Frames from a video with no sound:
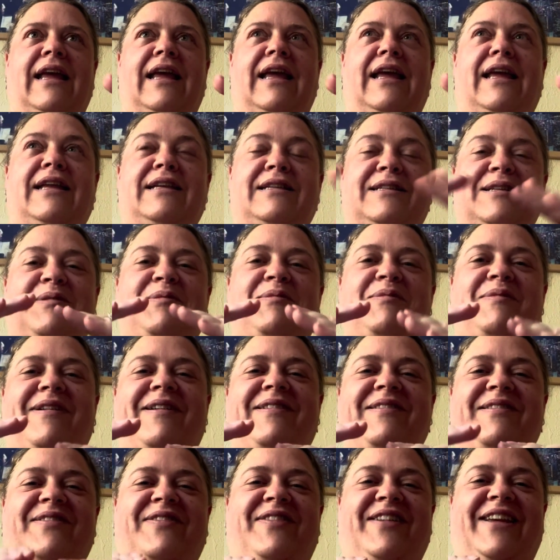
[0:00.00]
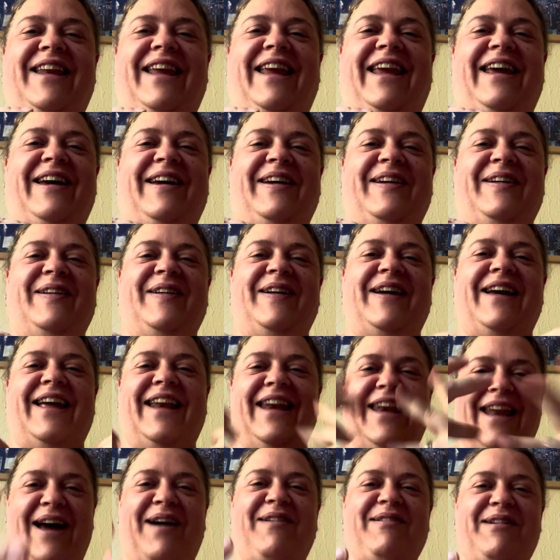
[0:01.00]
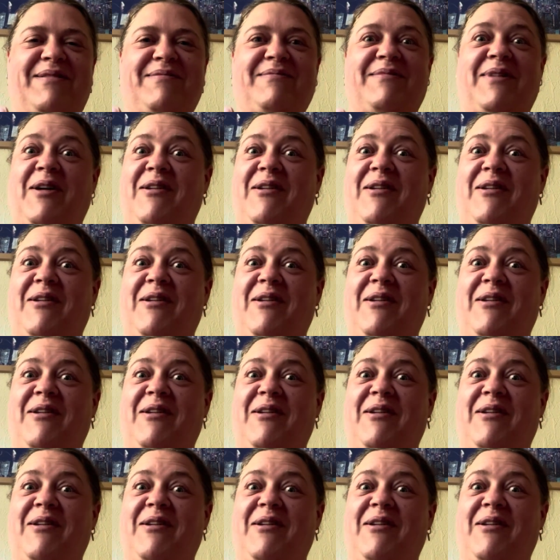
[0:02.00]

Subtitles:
into one video, and now I'm